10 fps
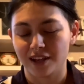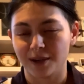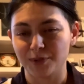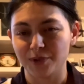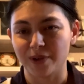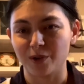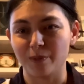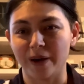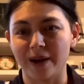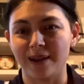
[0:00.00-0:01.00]
surrounded
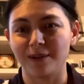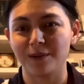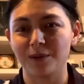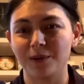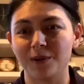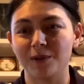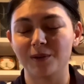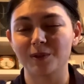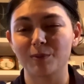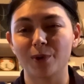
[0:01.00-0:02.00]
by
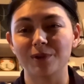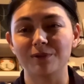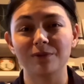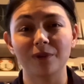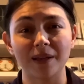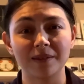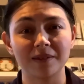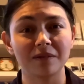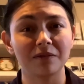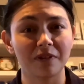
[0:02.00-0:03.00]
supportive
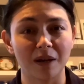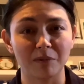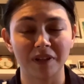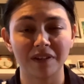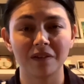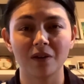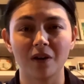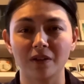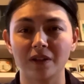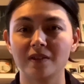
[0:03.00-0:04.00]
friends, family,
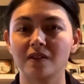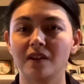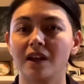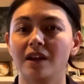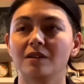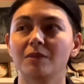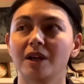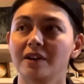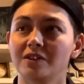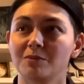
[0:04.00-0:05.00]
colleagues, and my
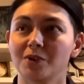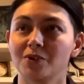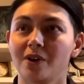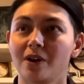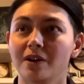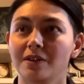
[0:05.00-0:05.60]
customers are